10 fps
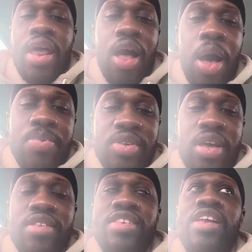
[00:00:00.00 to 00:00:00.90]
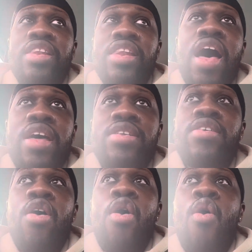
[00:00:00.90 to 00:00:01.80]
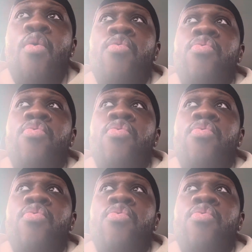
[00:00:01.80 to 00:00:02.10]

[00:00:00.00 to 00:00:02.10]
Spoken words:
of upsets and a lot of